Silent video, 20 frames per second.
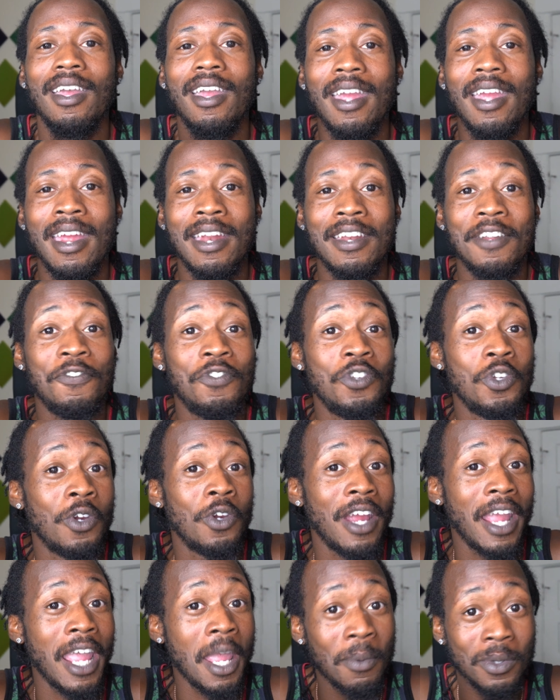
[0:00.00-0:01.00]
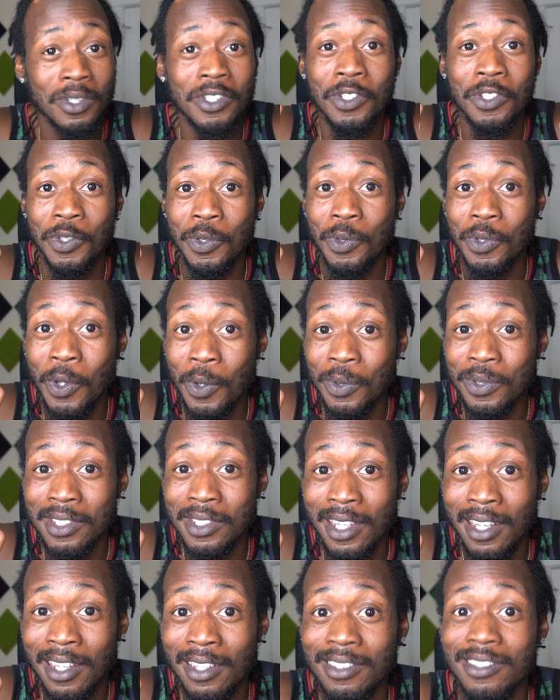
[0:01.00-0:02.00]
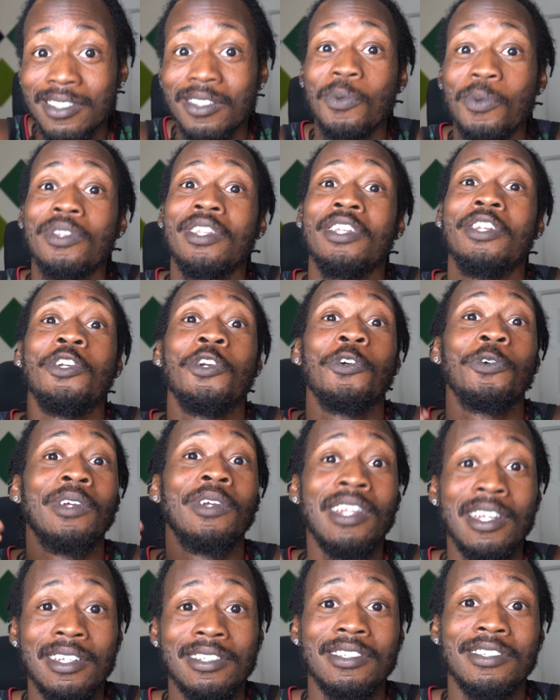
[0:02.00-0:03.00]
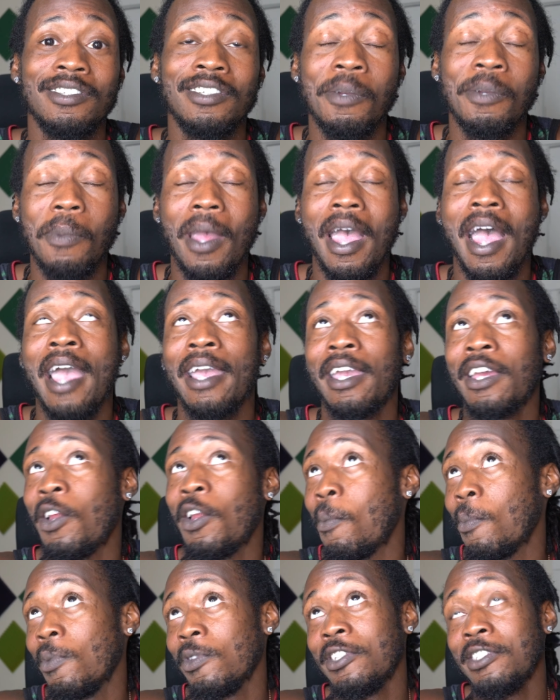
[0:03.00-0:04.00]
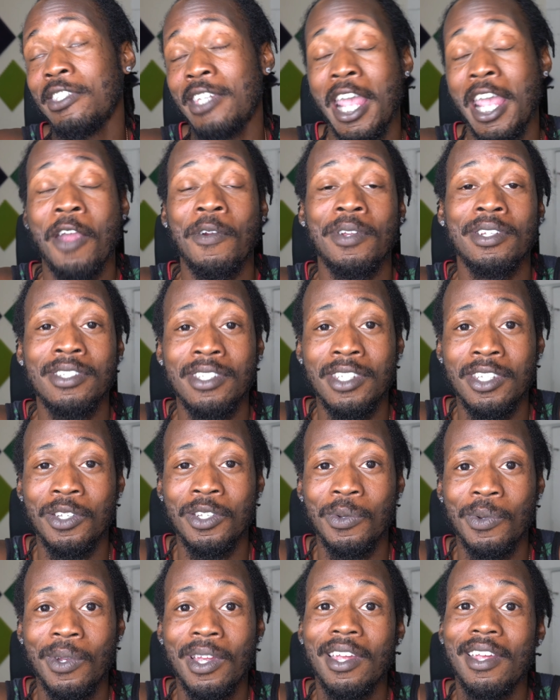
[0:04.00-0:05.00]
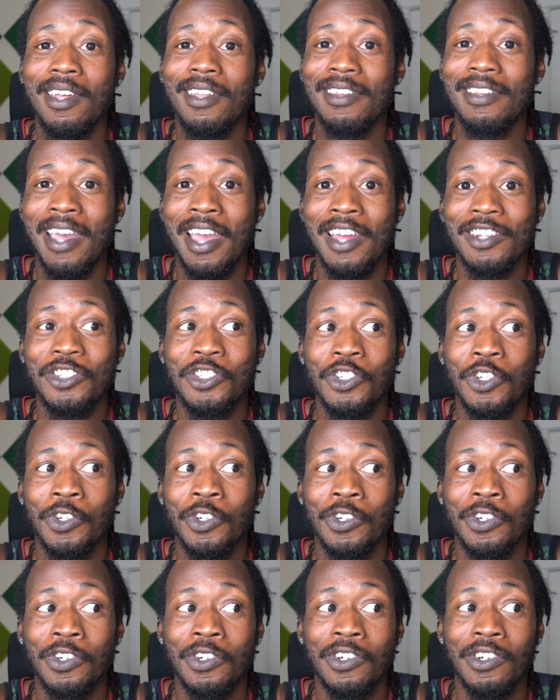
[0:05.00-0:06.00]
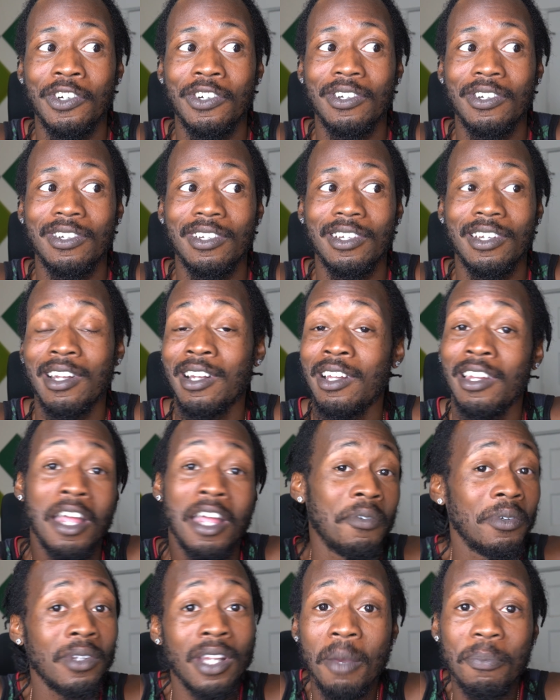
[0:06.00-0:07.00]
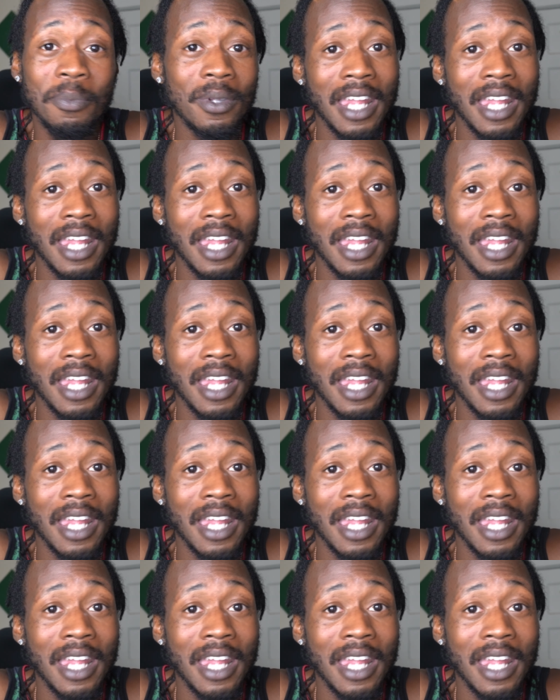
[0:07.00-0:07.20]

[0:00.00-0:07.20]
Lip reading: And if you're able to do those things within your relationship, I can almost guarantee you that you're going to level up in